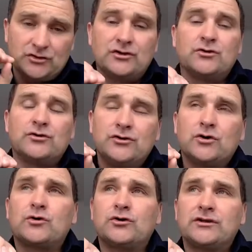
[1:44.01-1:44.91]

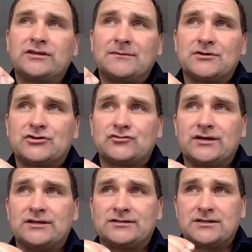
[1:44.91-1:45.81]
you're going to
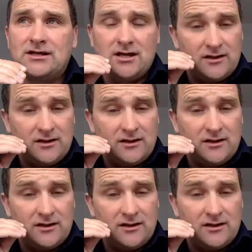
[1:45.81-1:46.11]
demonstrate